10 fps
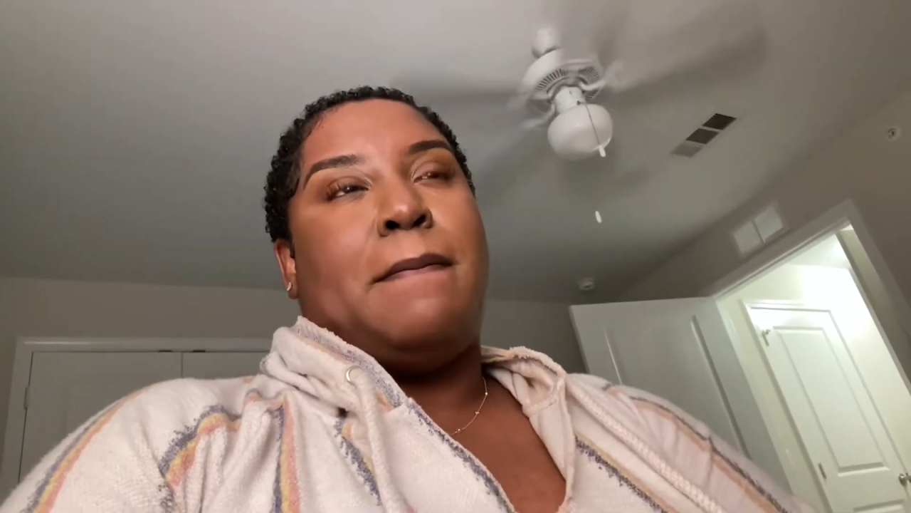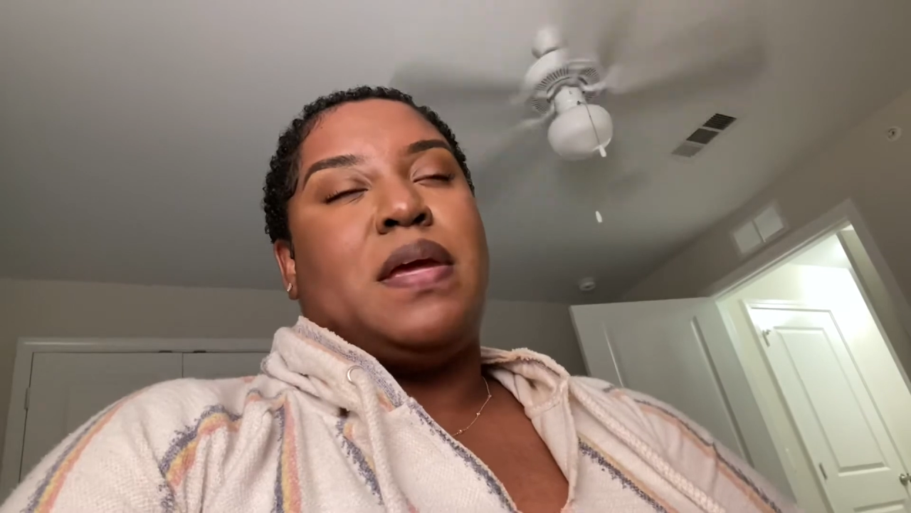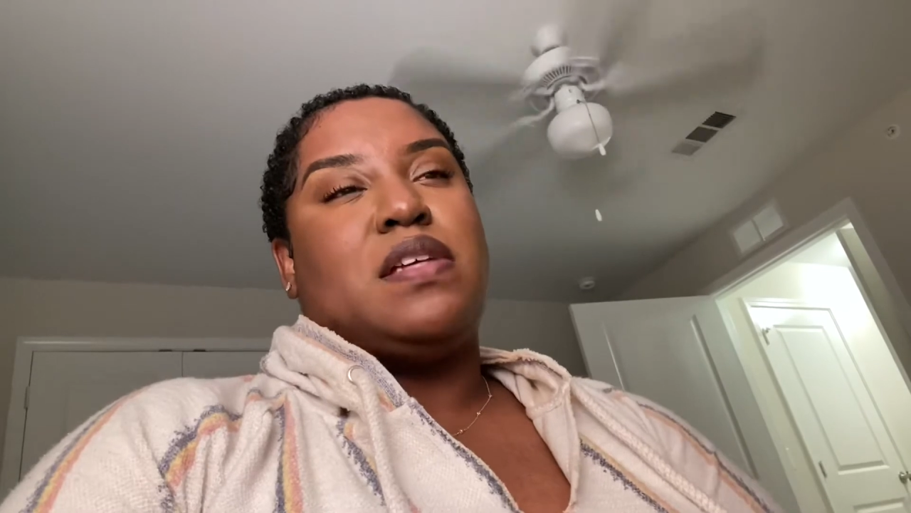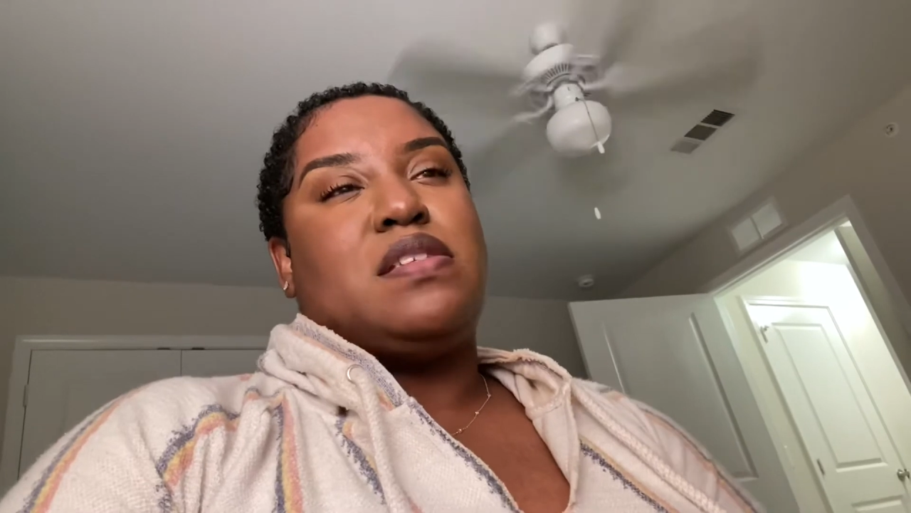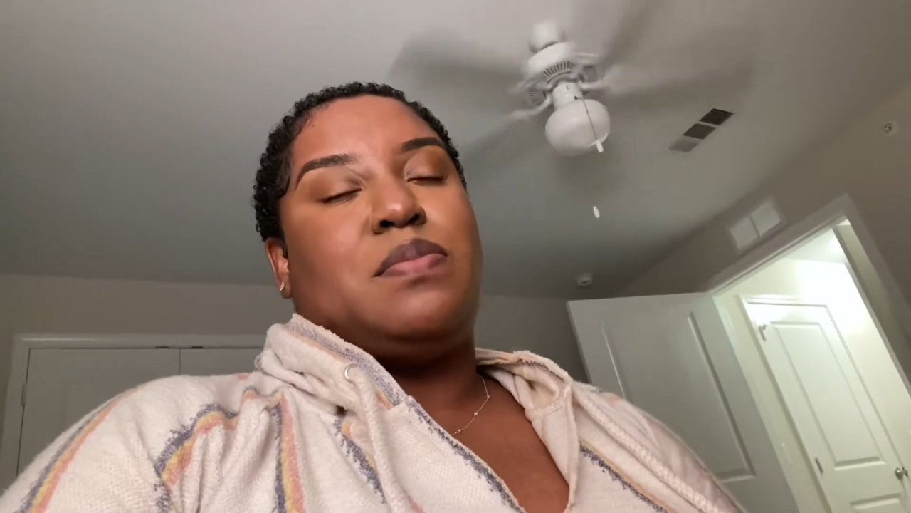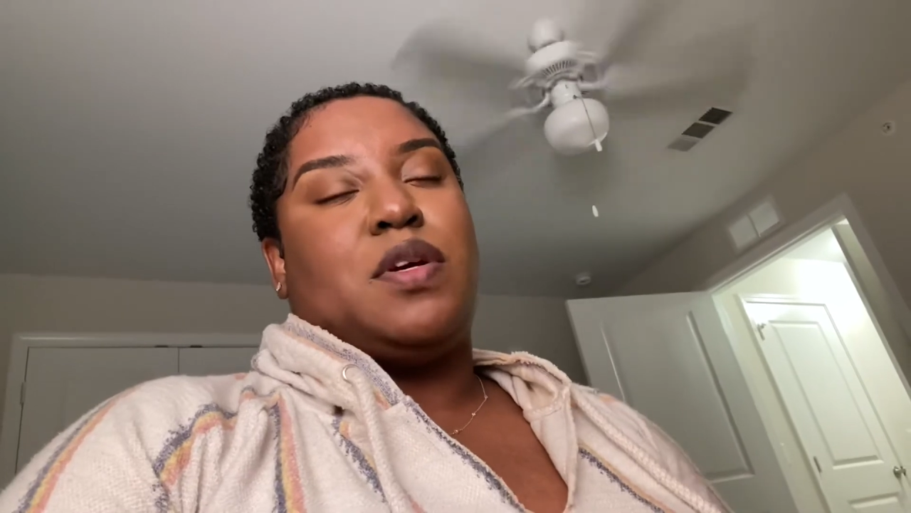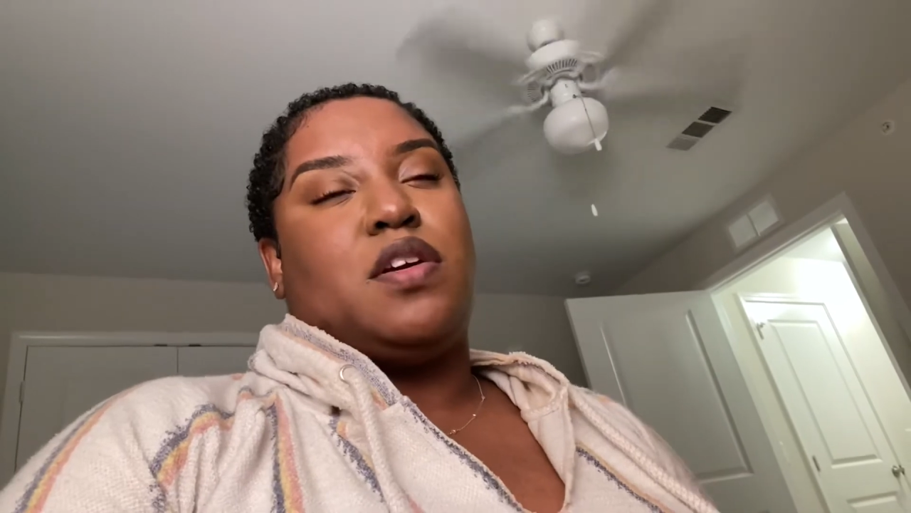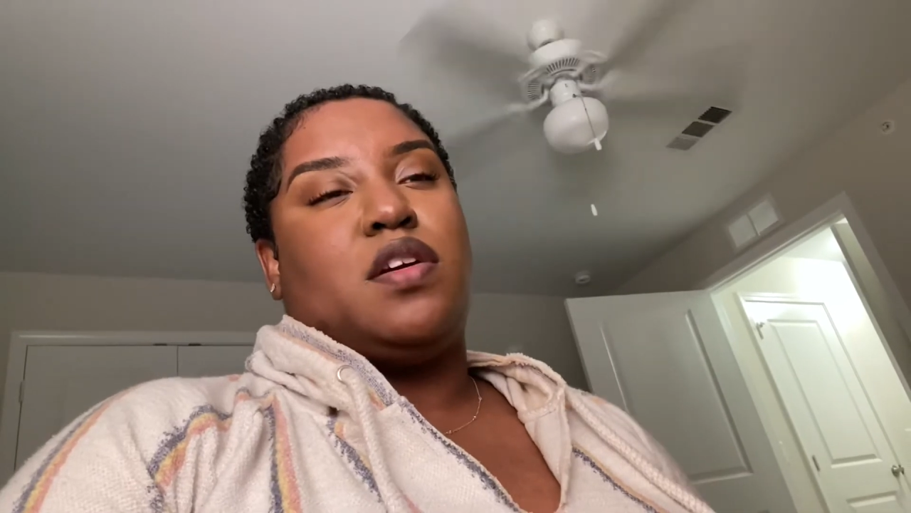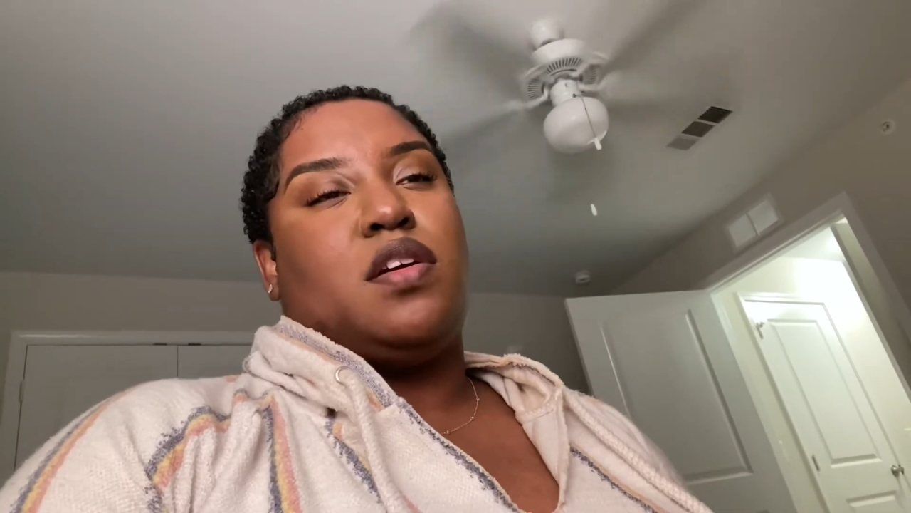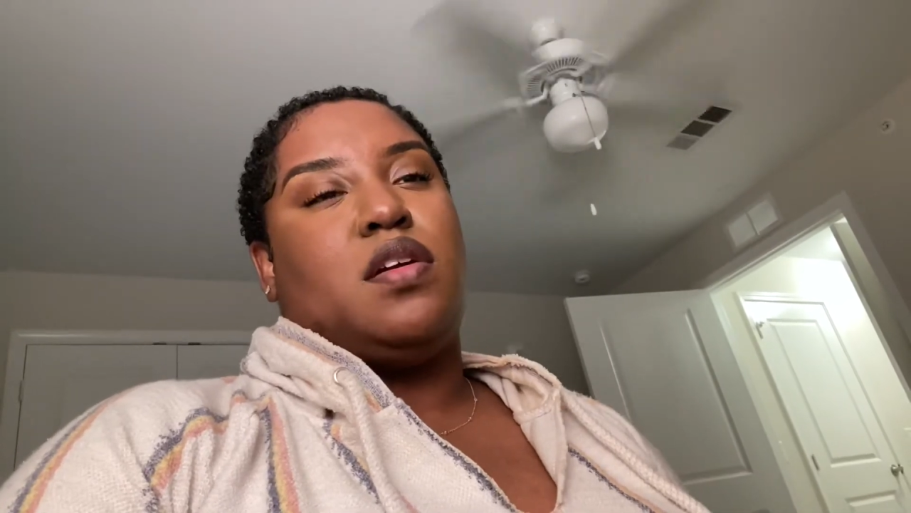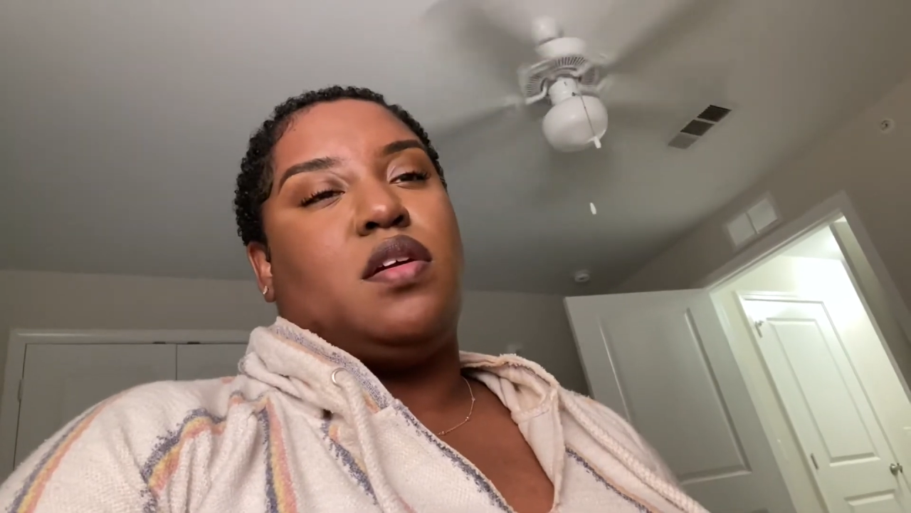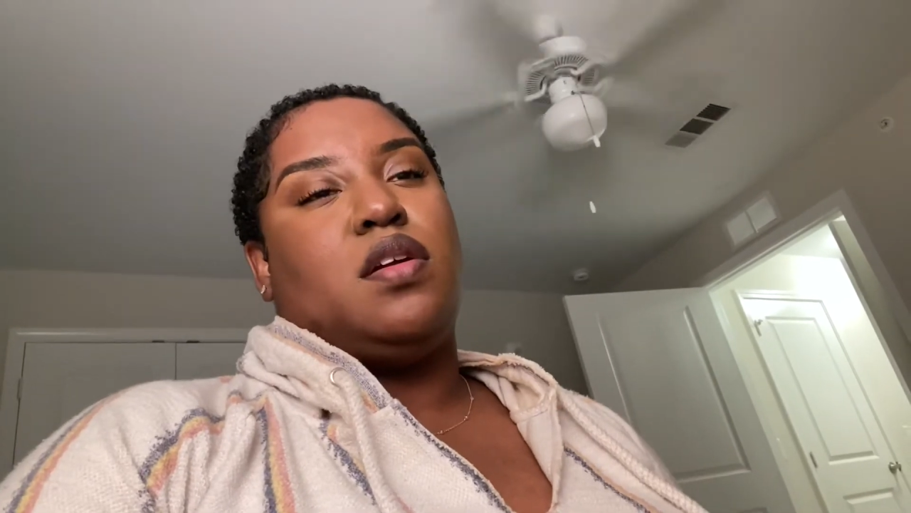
Pittsburgh